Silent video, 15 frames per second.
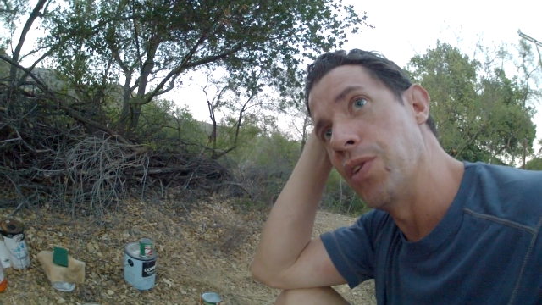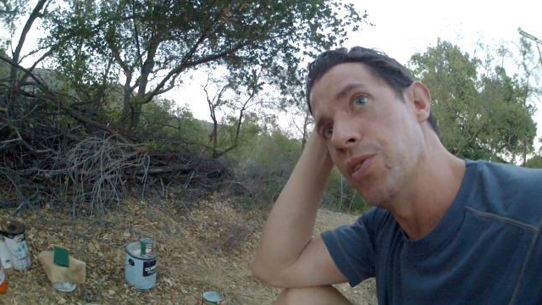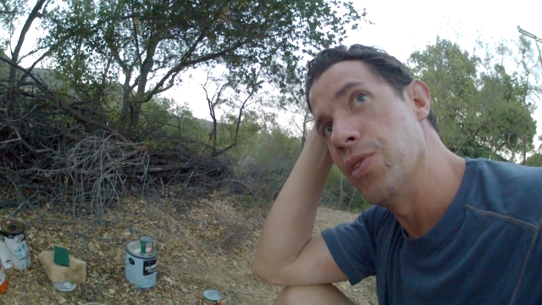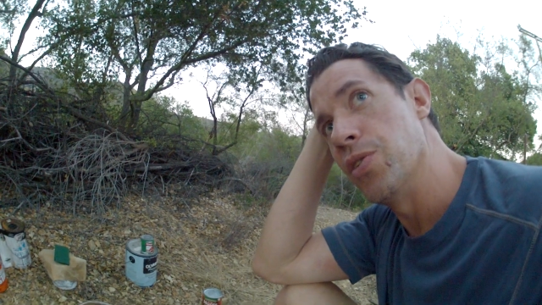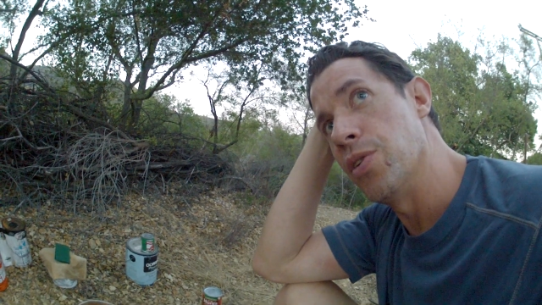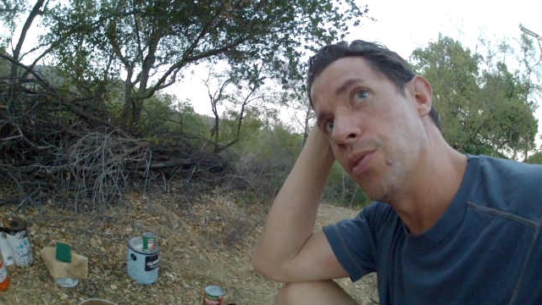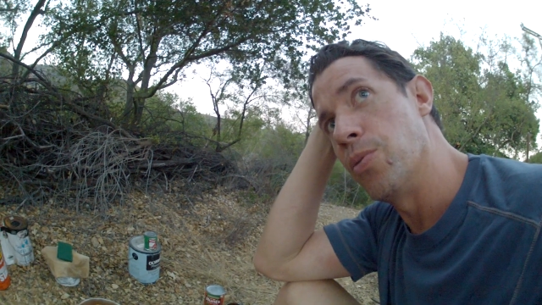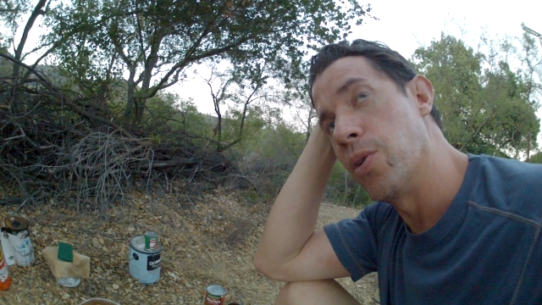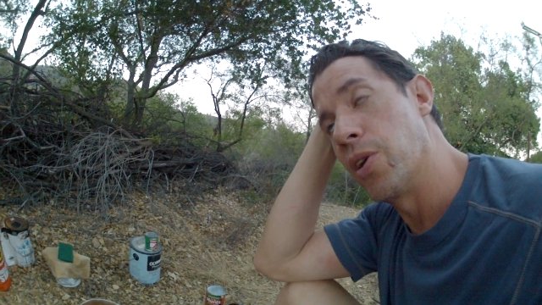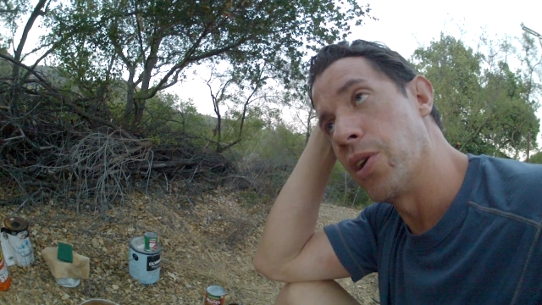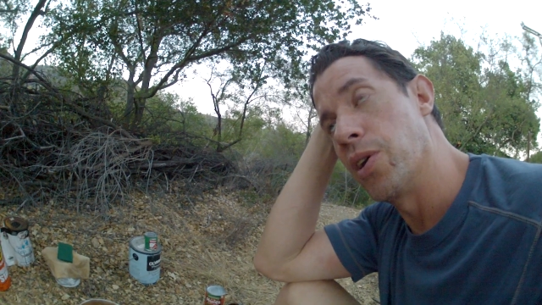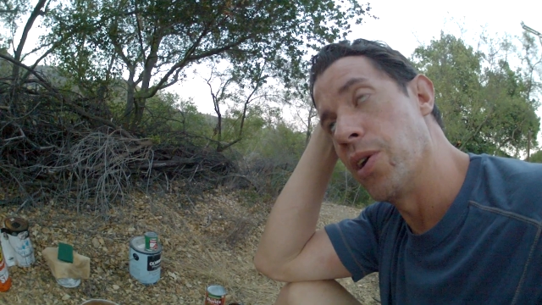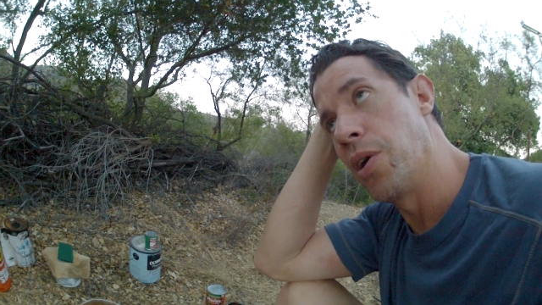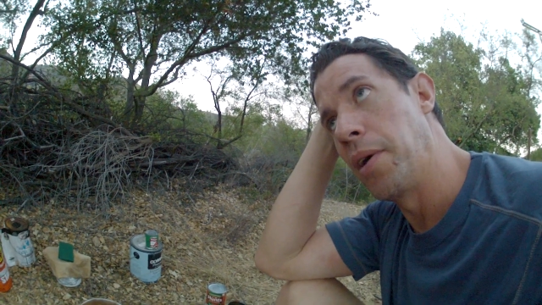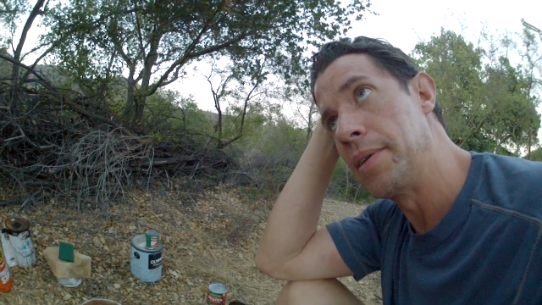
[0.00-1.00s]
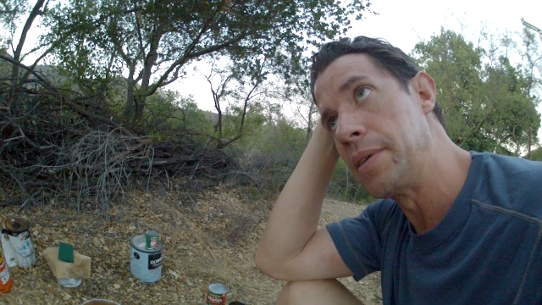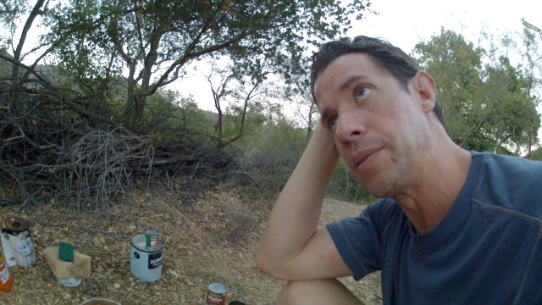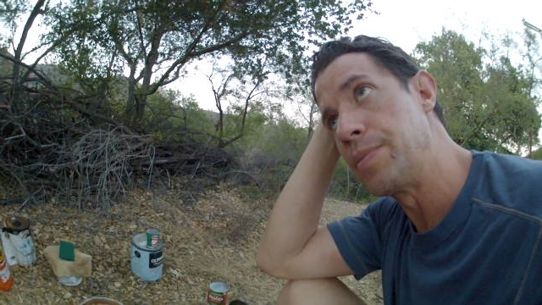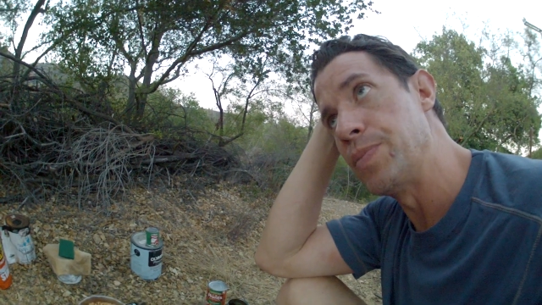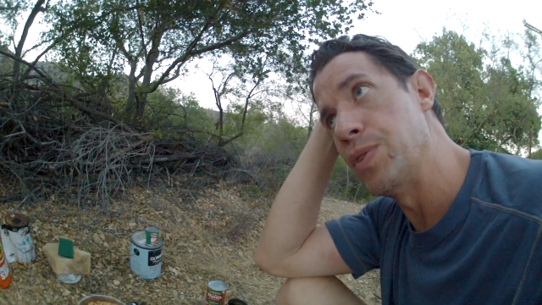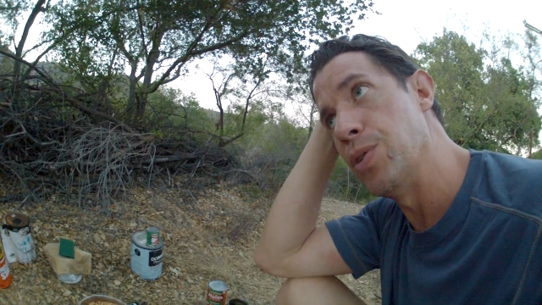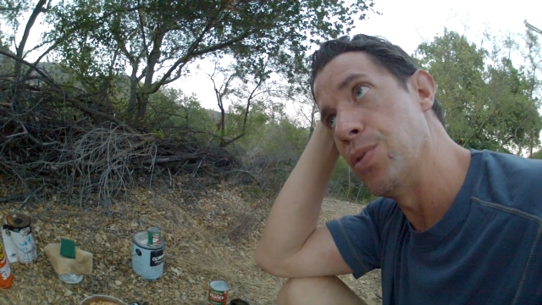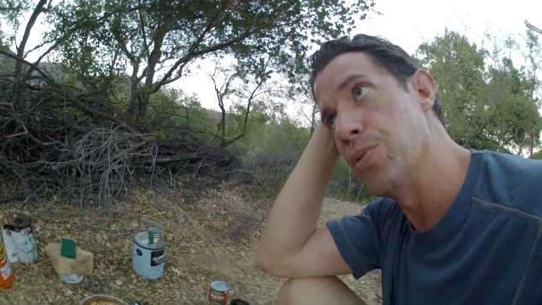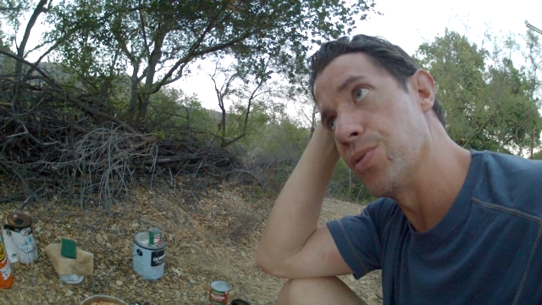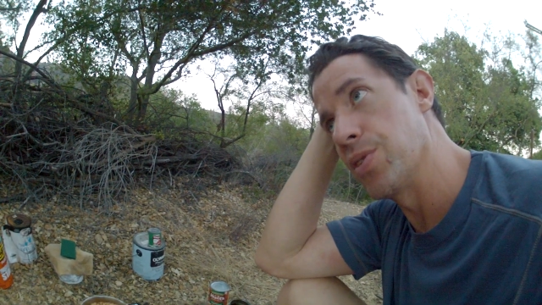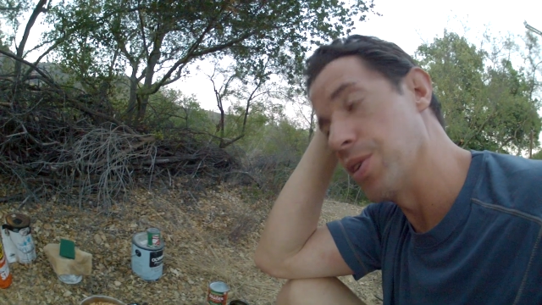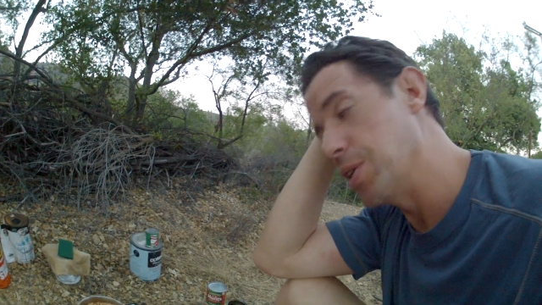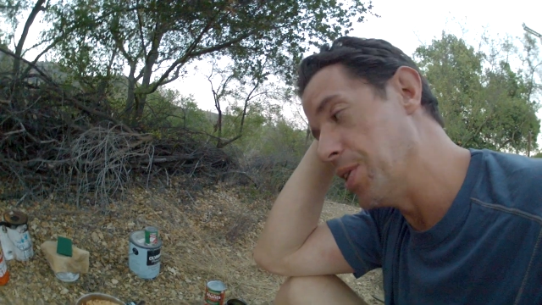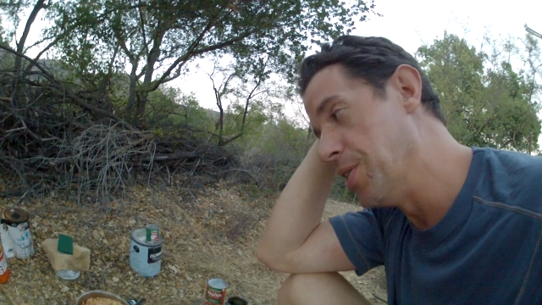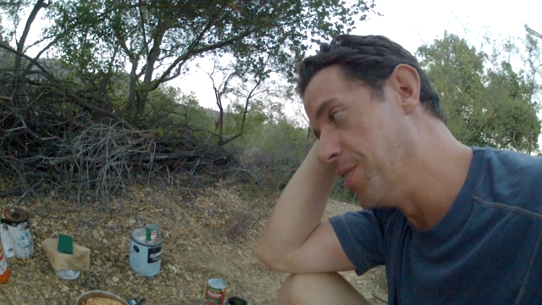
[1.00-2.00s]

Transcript: you don't want to use it.